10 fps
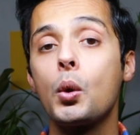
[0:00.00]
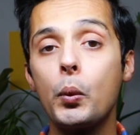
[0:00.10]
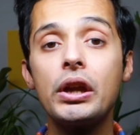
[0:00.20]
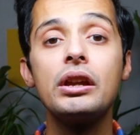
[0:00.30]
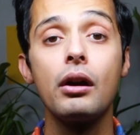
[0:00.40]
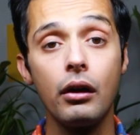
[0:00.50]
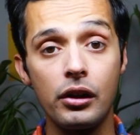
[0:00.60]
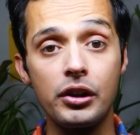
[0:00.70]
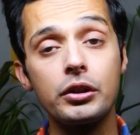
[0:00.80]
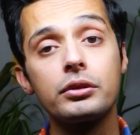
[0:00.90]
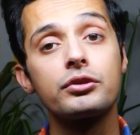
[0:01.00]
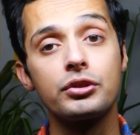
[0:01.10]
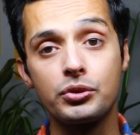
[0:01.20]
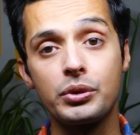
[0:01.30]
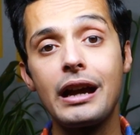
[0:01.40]
We are
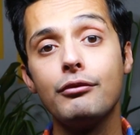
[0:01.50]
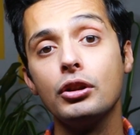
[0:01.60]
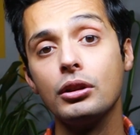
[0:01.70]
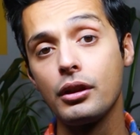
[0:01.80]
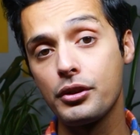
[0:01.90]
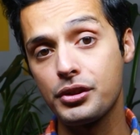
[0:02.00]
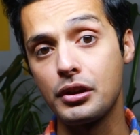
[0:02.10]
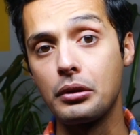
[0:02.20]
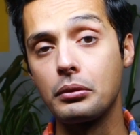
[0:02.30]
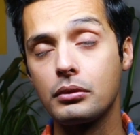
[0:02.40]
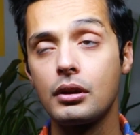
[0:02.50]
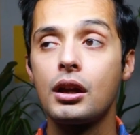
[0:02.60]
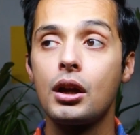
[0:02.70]
to travel soon.